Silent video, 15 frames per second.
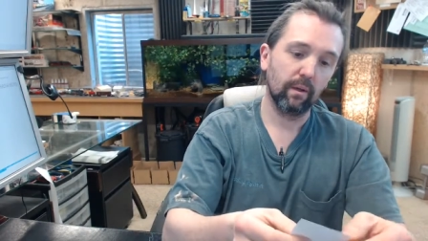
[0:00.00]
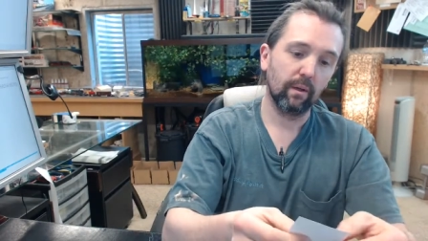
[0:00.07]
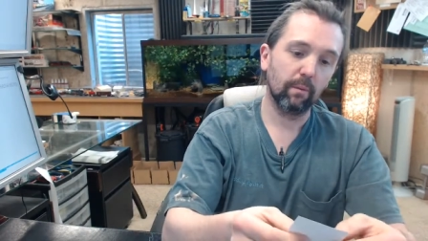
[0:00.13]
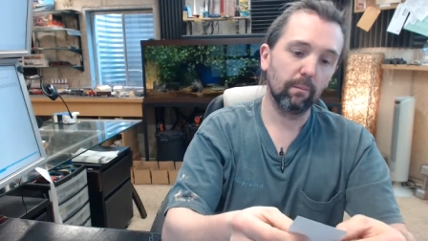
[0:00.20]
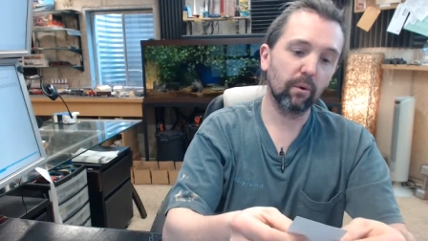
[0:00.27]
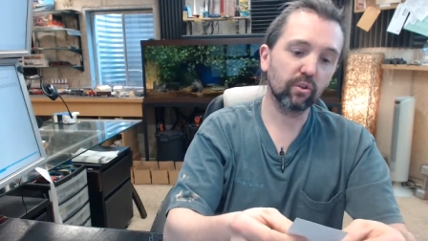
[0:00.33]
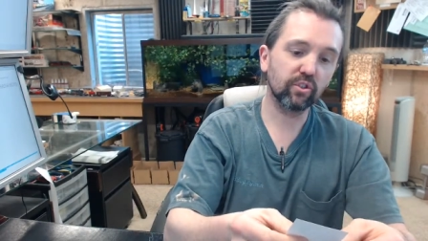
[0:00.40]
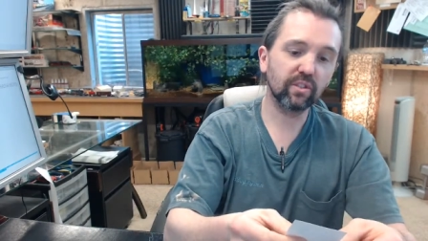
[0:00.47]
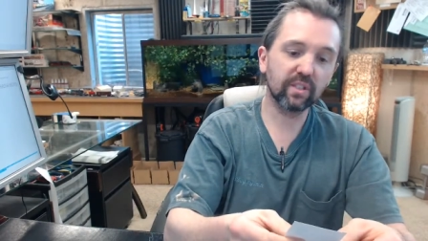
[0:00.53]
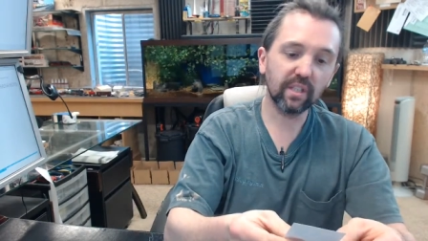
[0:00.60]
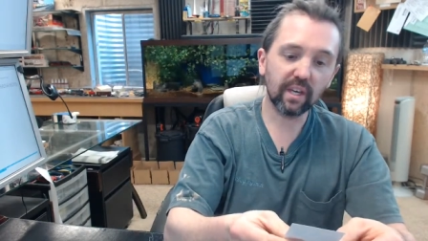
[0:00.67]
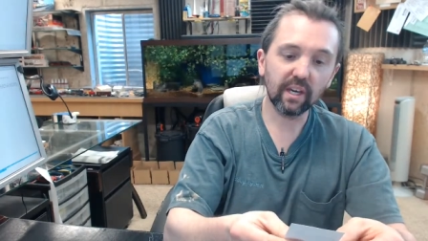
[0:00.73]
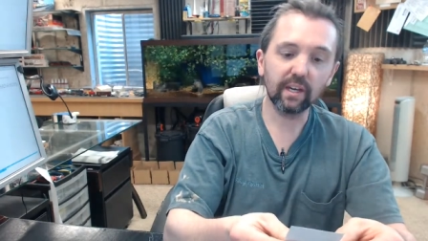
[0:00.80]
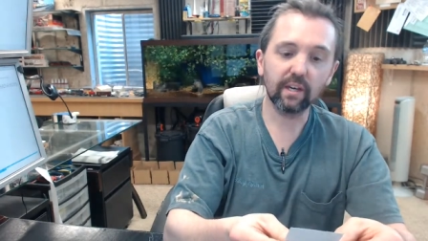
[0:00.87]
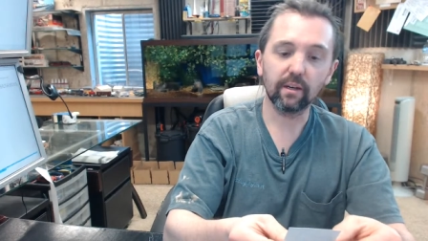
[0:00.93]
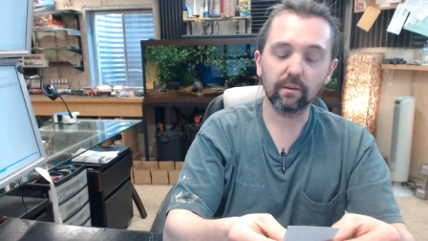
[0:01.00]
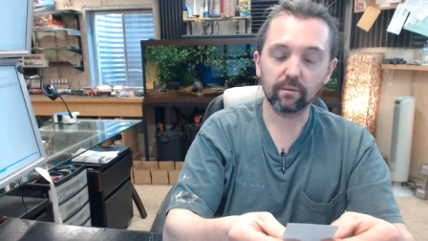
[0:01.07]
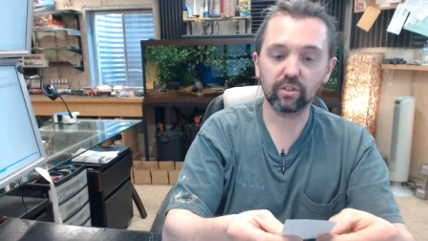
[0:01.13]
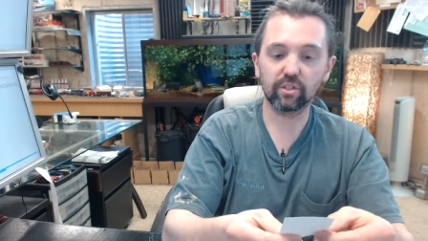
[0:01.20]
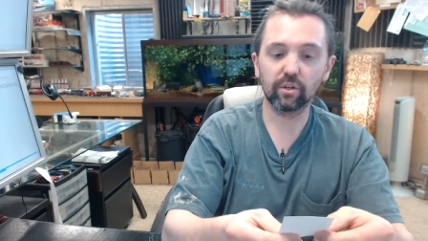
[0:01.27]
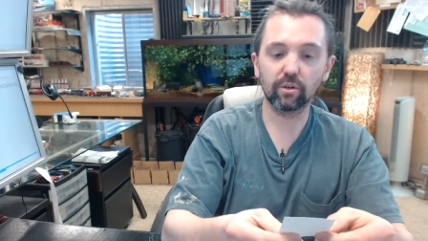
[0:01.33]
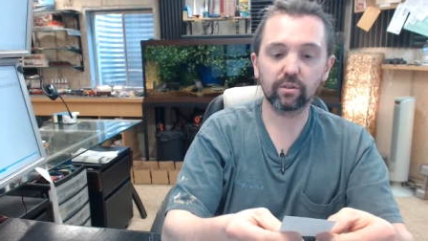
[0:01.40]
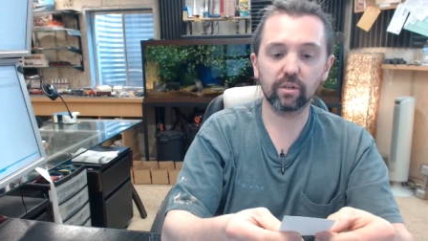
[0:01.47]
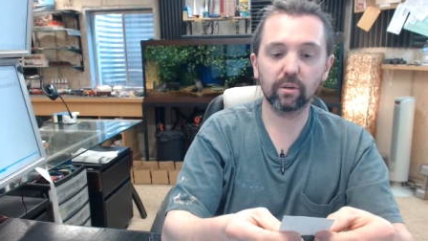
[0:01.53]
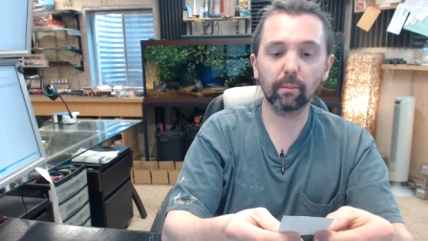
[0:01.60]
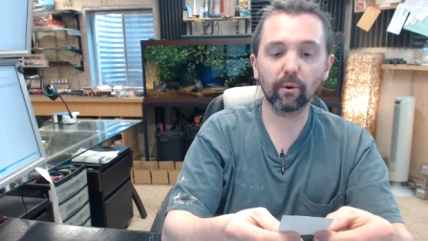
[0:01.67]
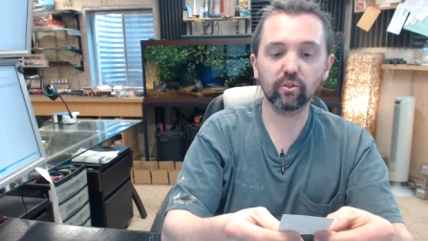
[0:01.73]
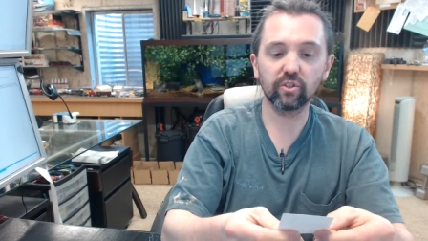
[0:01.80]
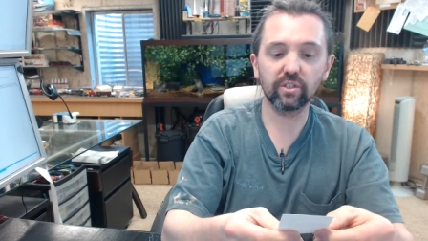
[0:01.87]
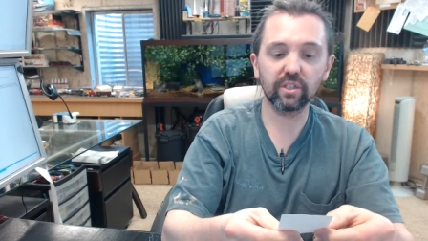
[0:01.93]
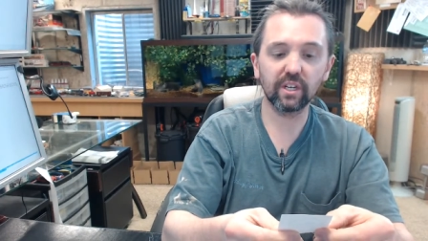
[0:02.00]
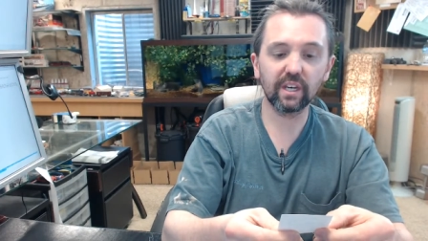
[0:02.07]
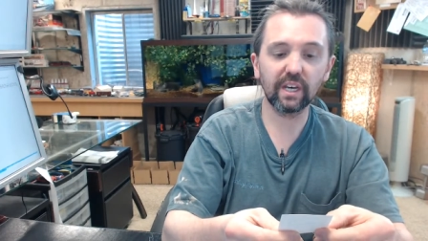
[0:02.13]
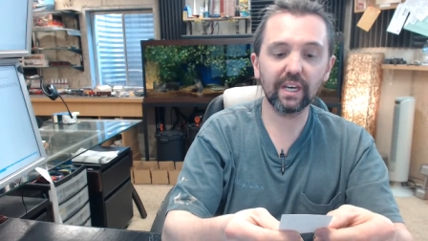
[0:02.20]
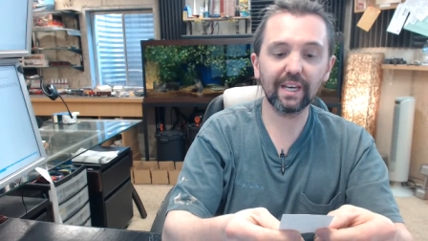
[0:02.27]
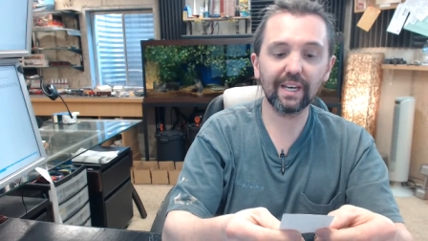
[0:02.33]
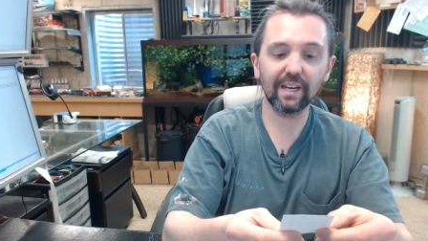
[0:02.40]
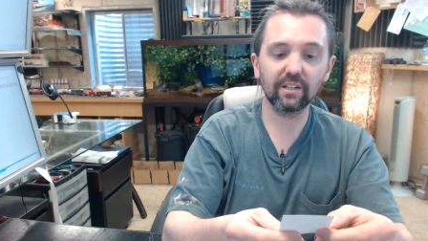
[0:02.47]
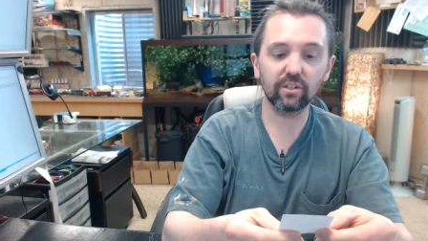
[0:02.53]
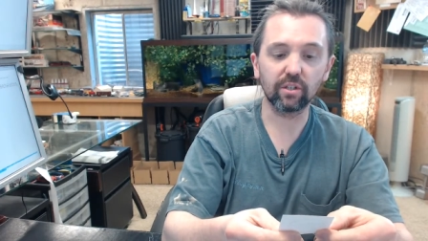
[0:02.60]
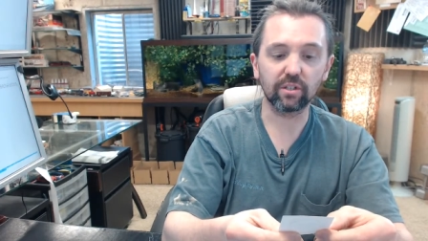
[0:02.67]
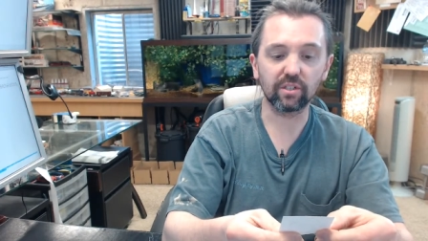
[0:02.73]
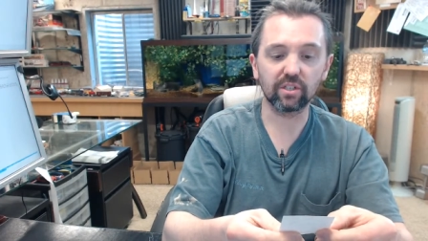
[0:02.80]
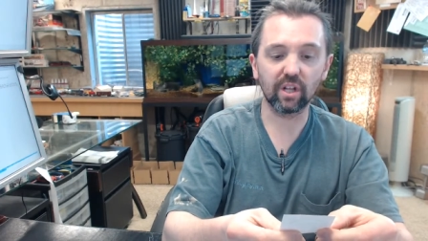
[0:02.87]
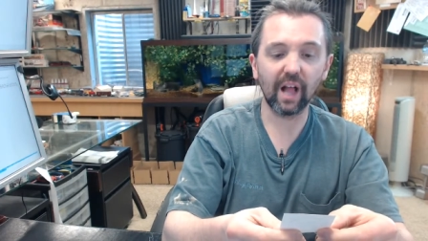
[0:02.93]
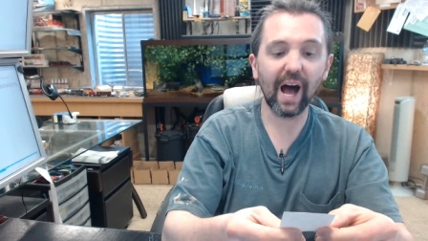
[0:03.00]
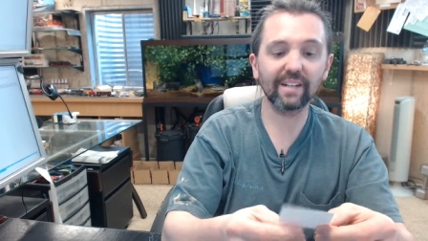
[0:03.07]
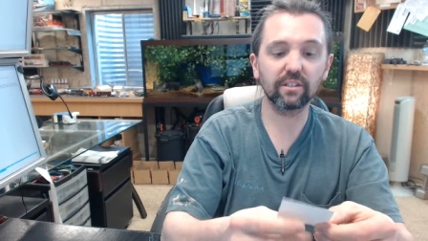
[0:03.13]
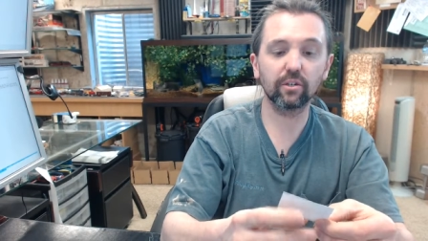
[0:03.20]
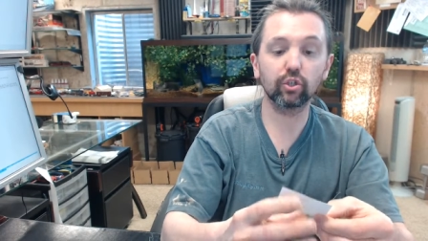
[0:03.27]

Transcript: Emergency key. Insert emergency key into slot,